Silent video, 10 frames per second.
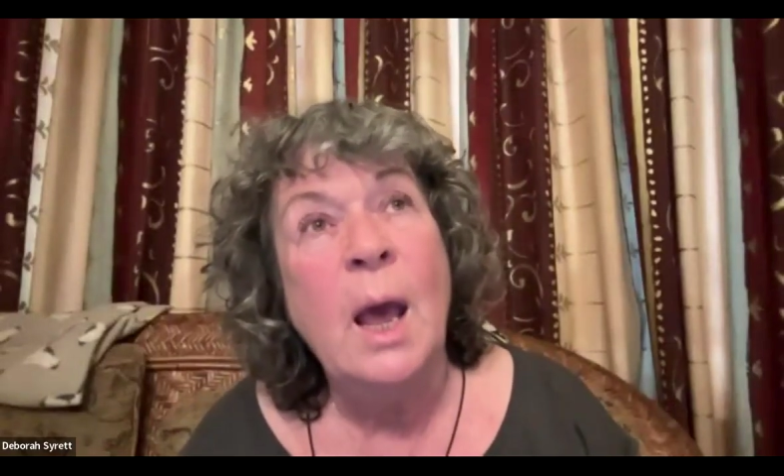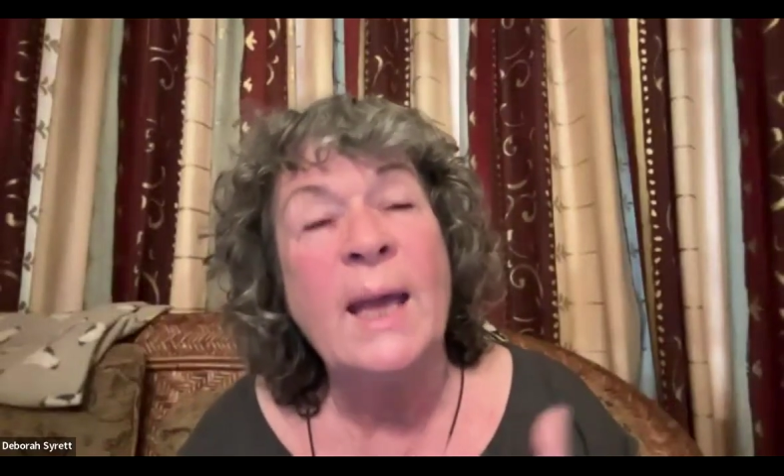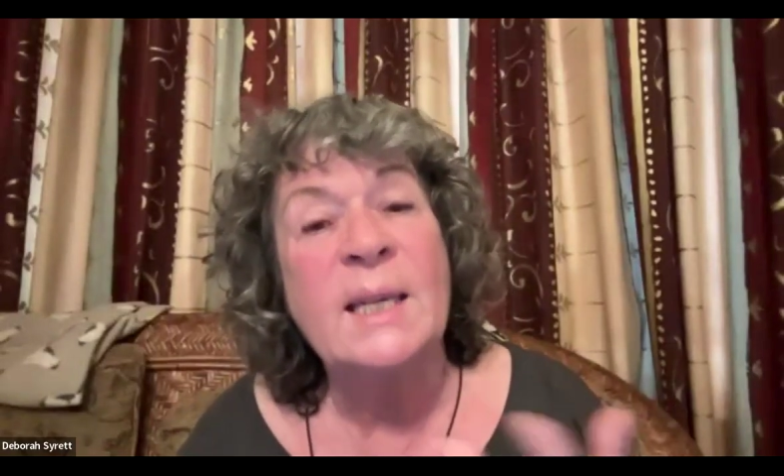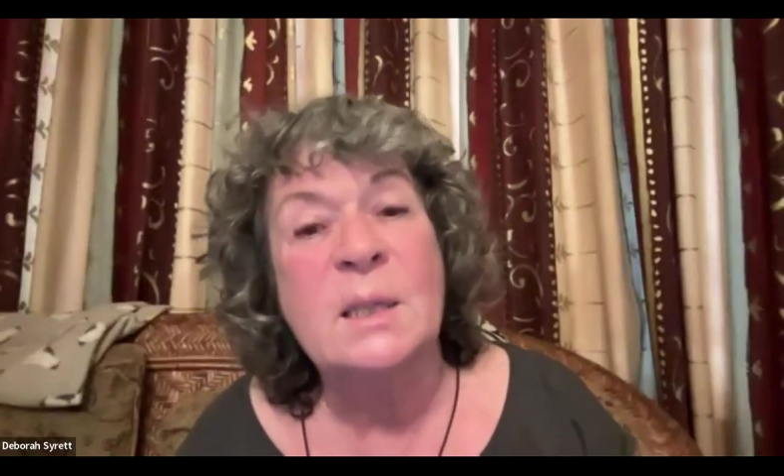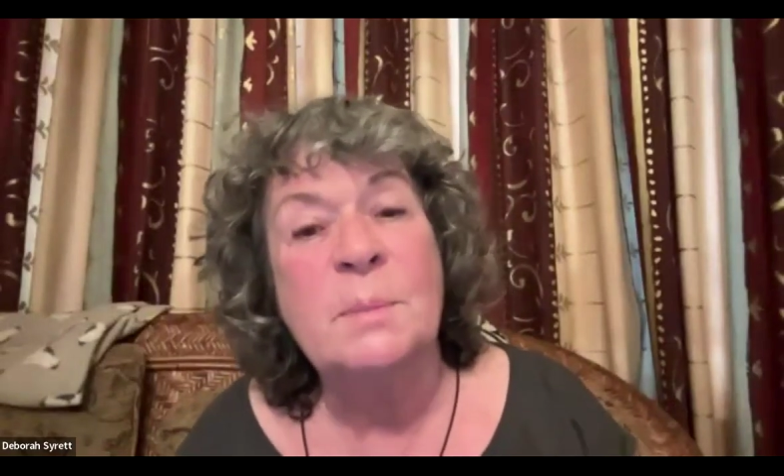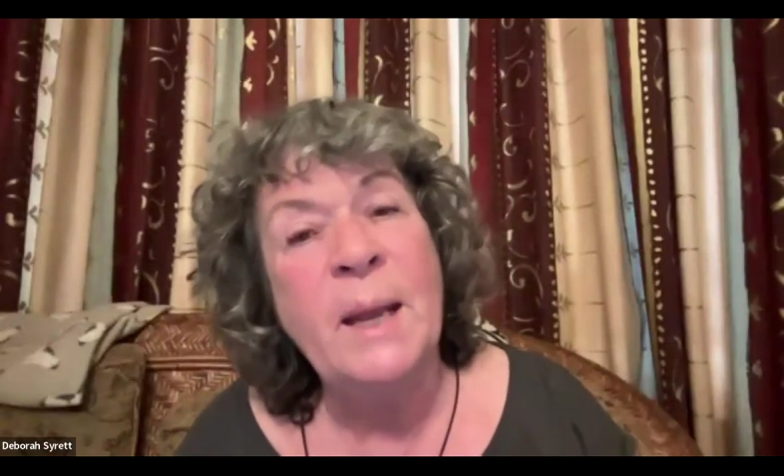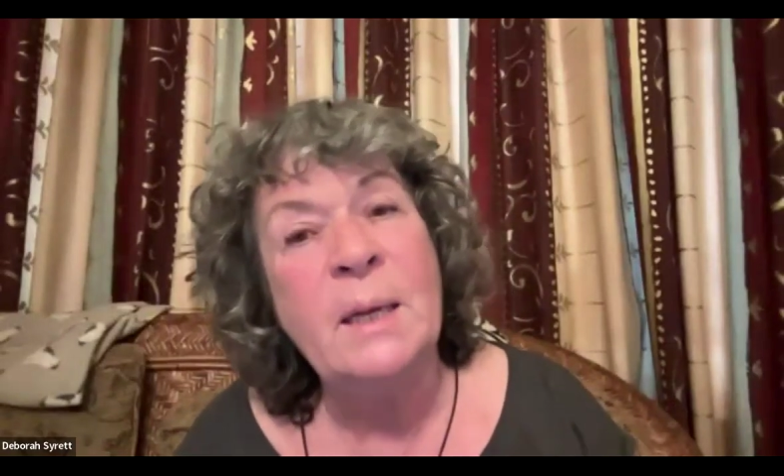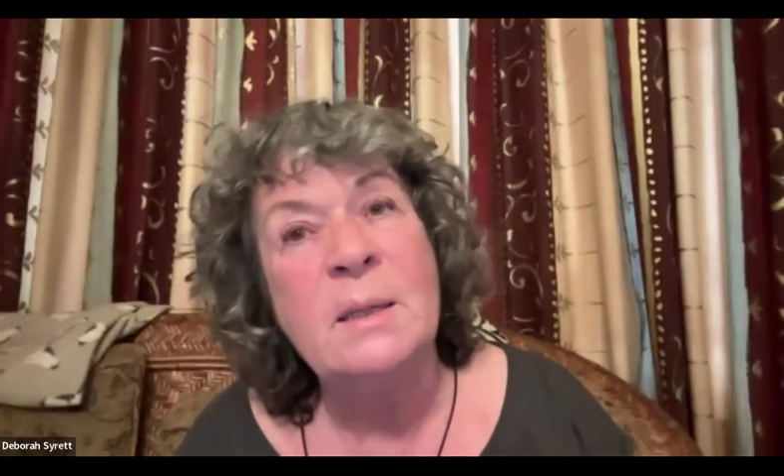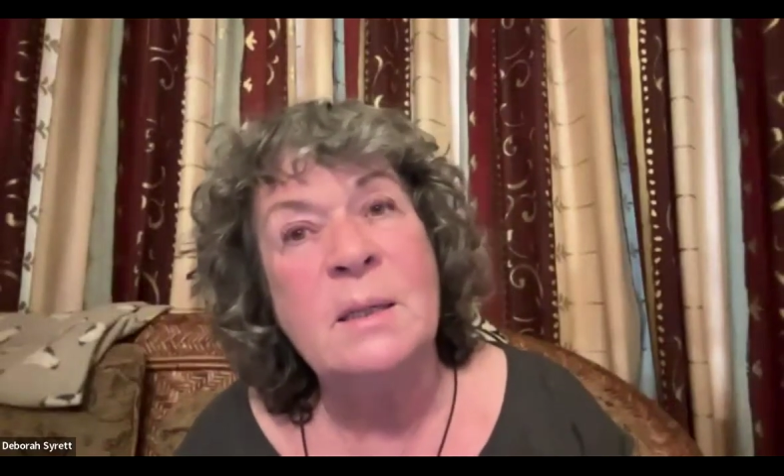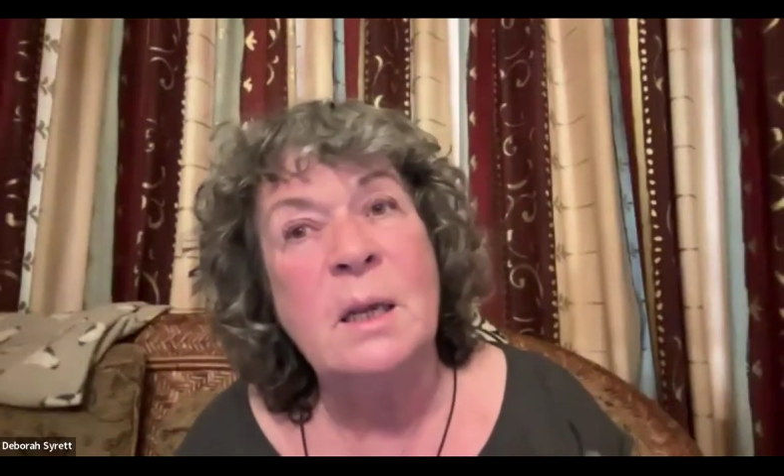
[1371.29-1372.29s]

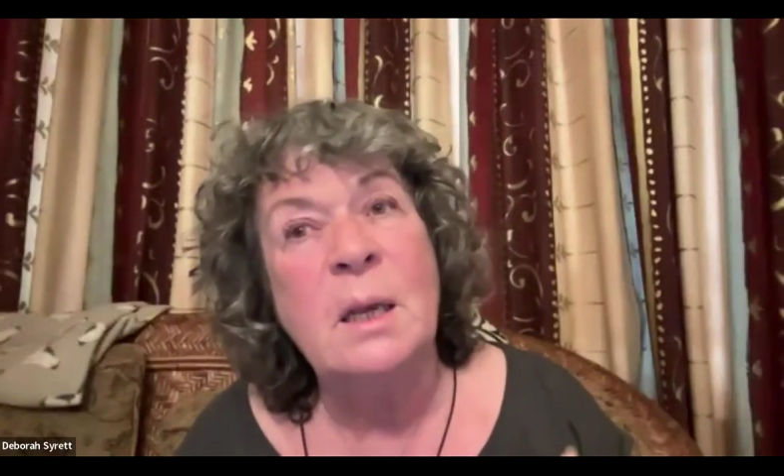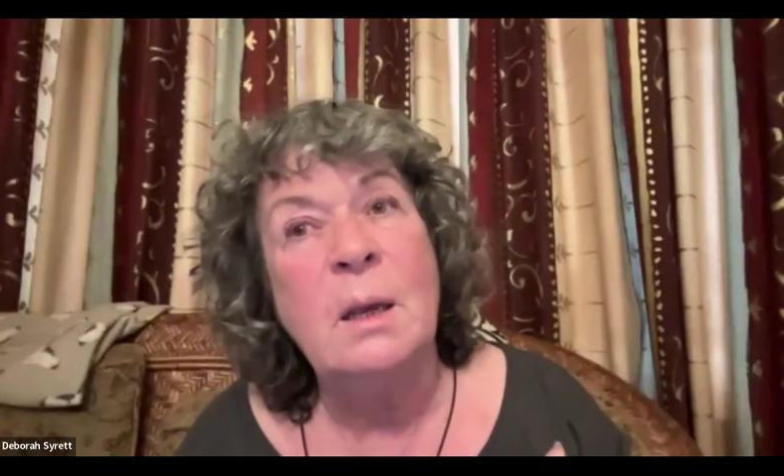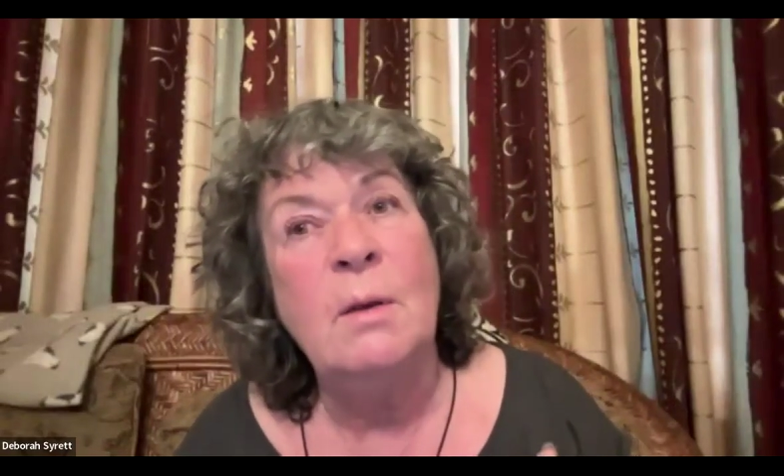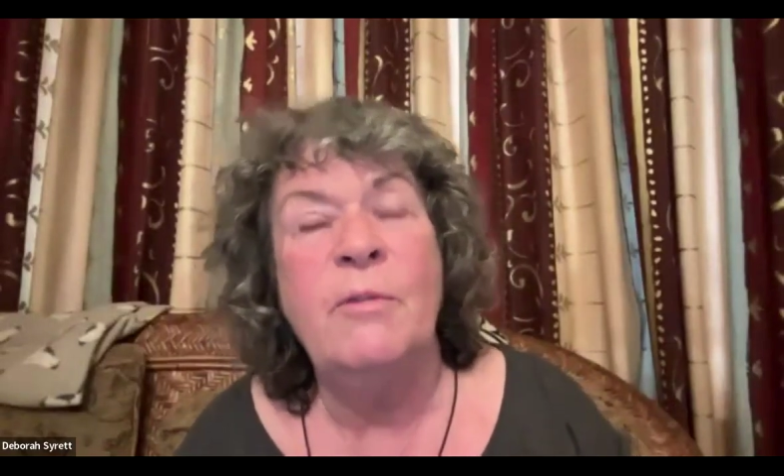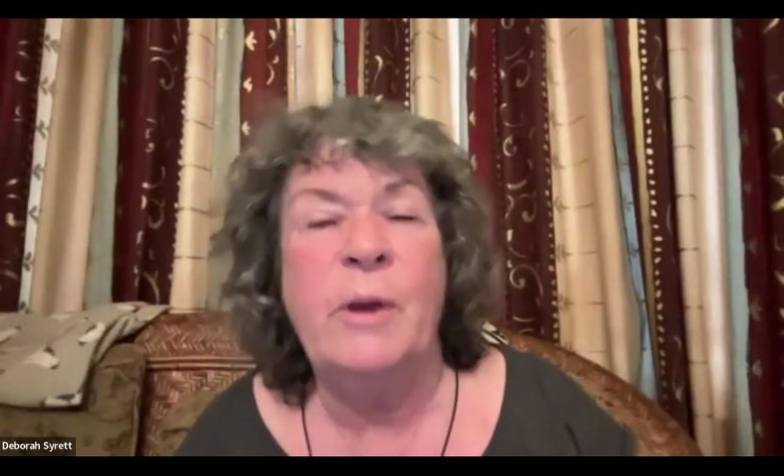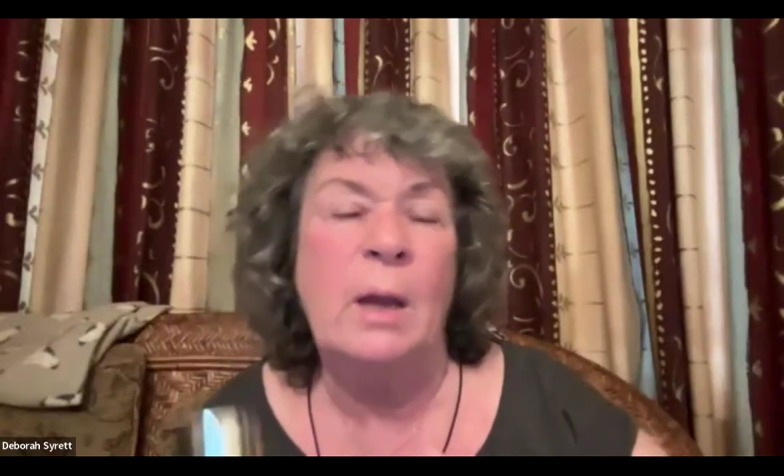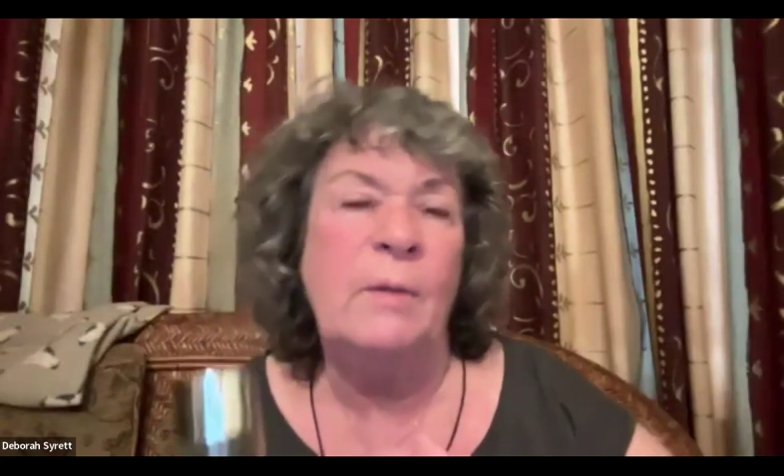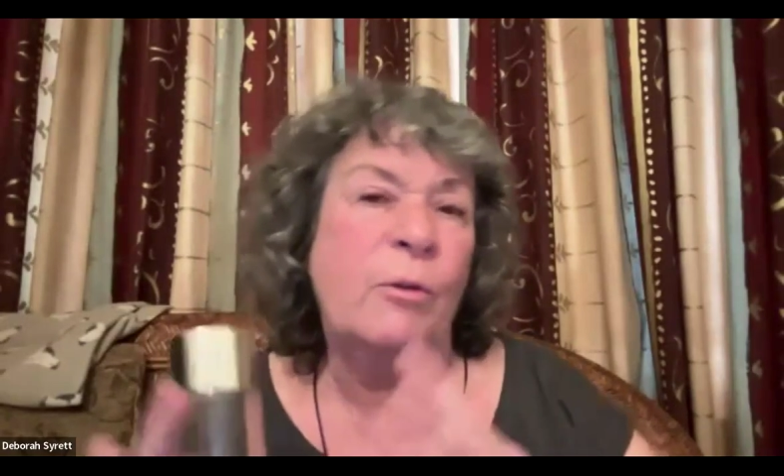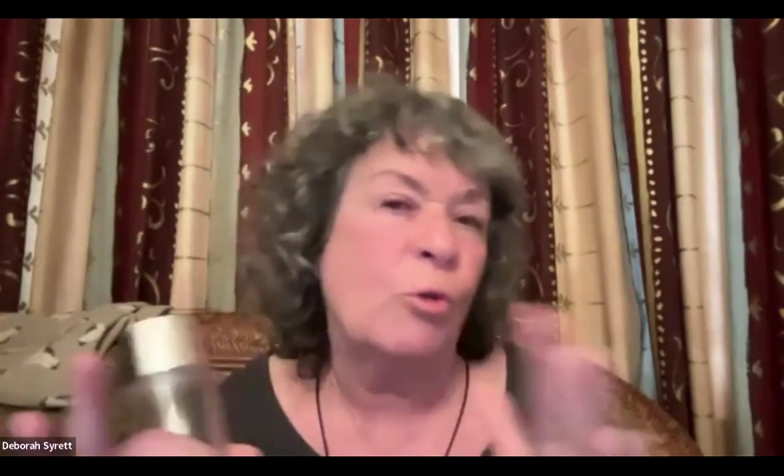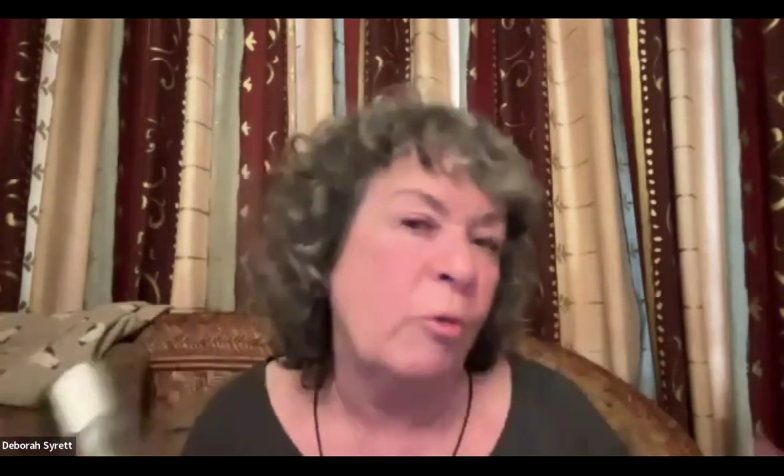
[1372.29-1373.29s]
expensive kind
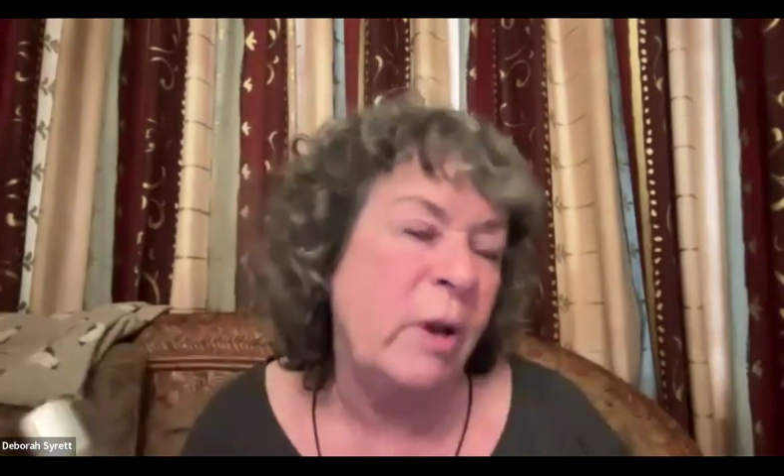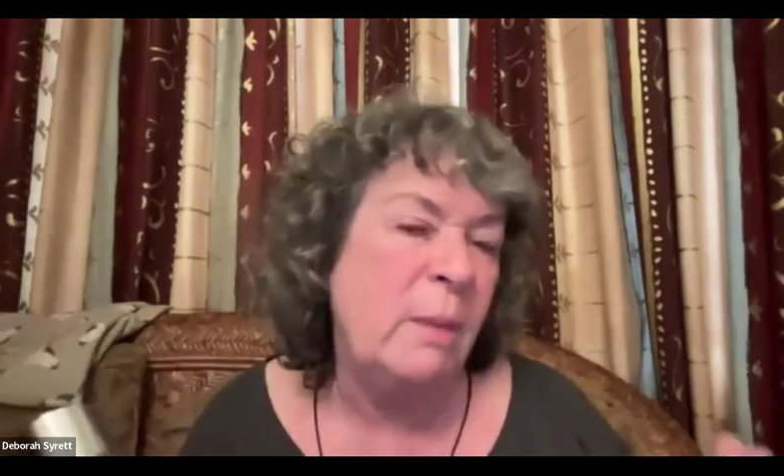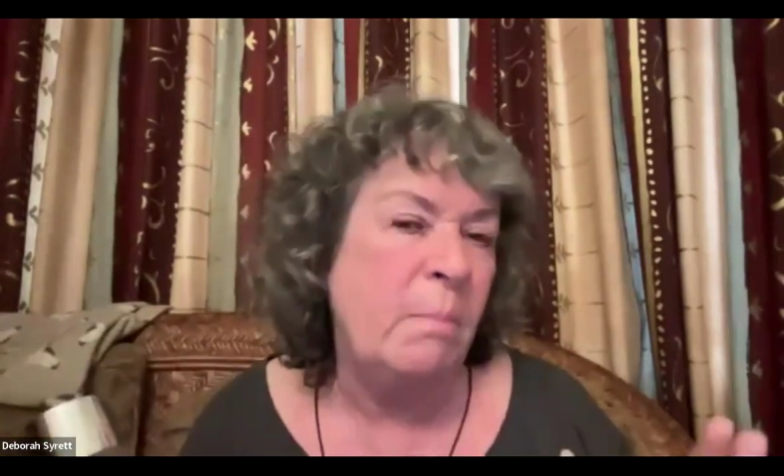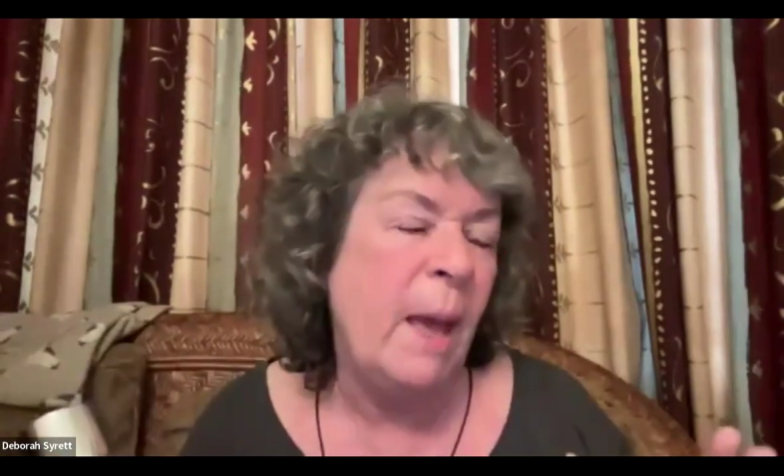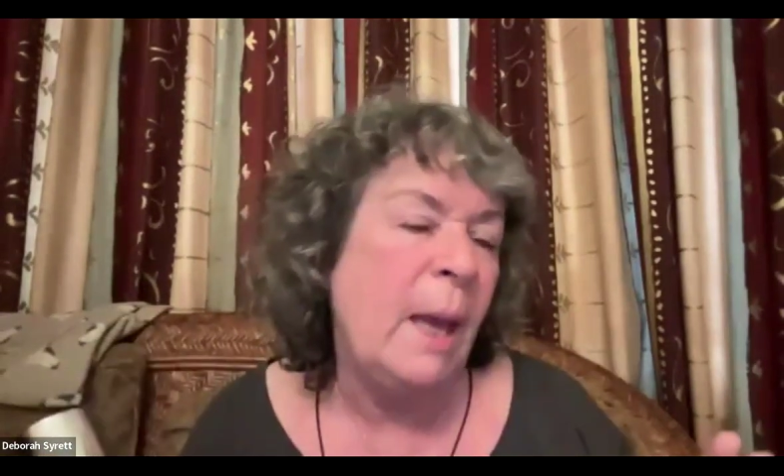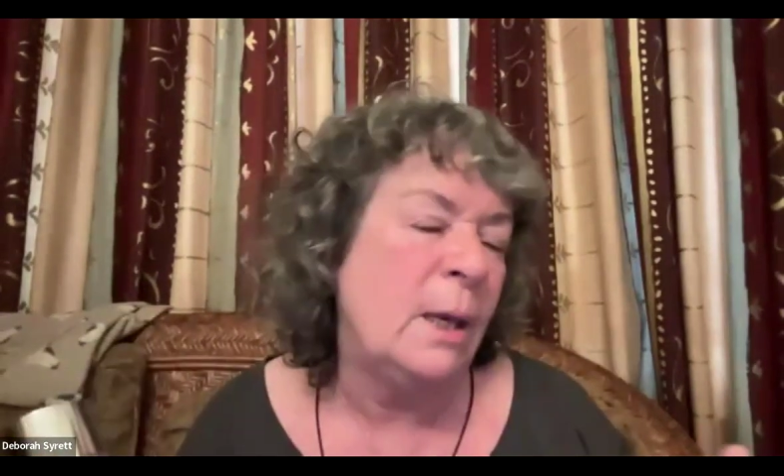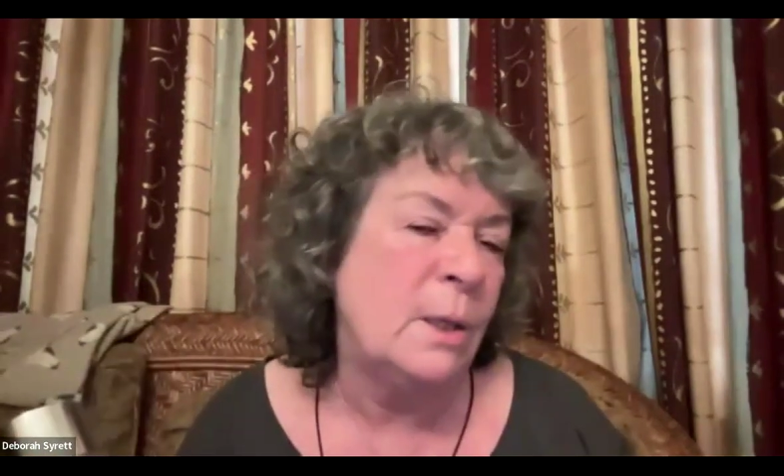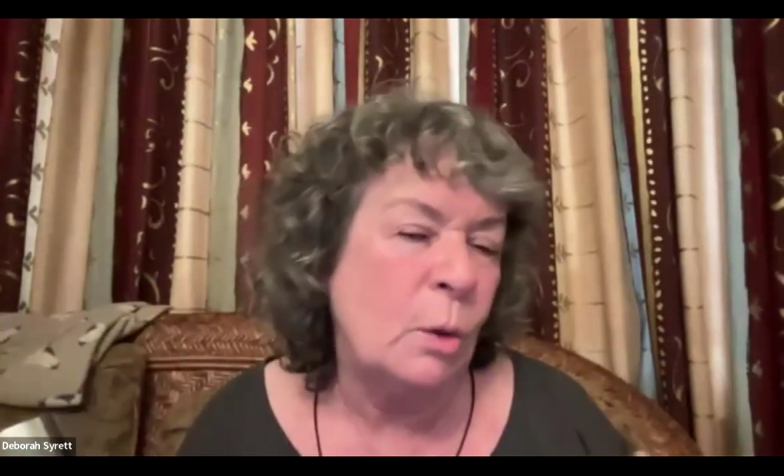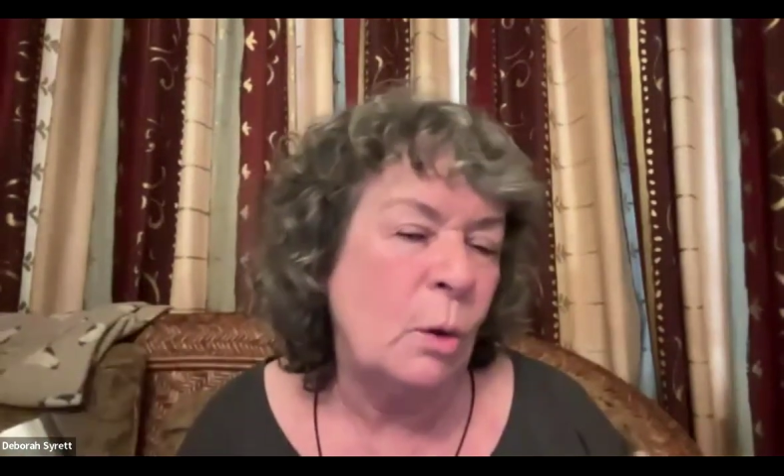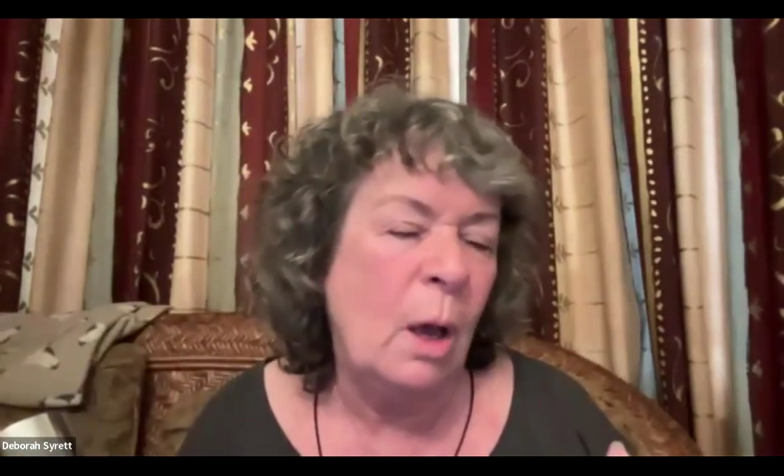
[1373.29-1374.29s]
of cream making